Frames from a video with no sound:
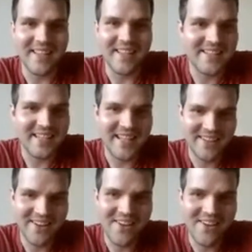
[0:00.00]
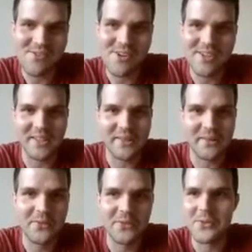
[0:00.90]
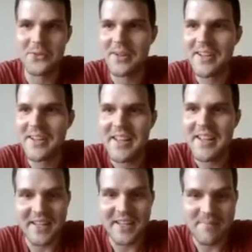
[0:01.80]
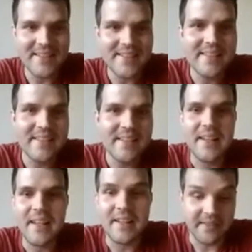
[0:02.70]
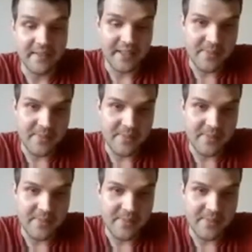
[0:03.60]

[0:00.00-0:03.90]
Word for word: that's her walking through that mess. That's